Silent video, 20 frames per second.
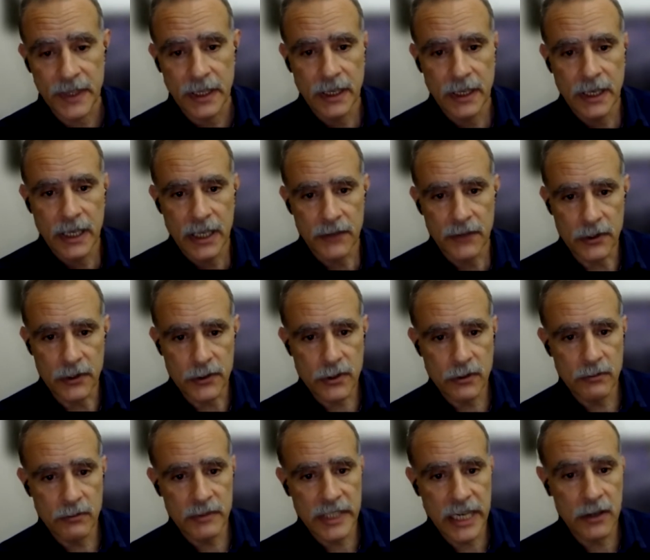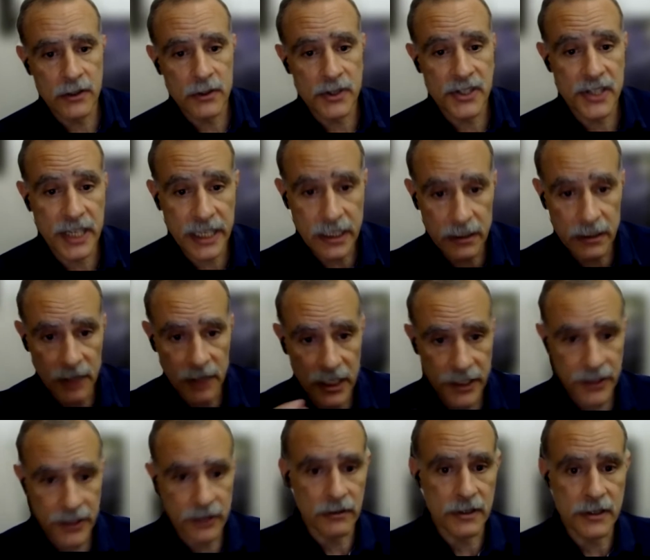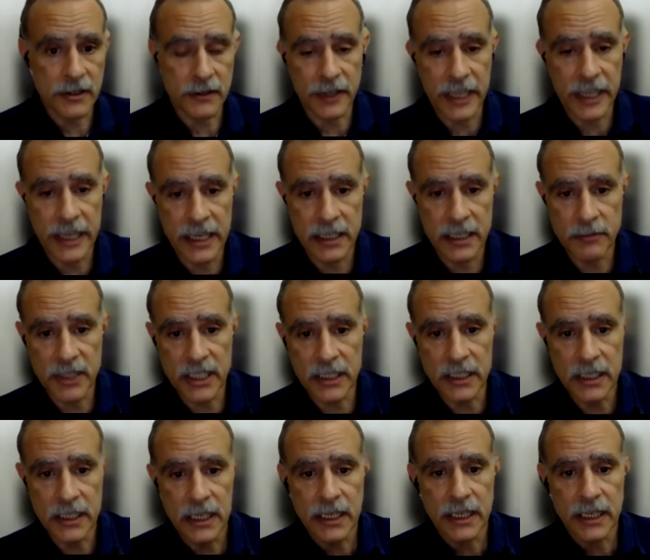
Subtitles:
If you zoom down to single molecules of A and B,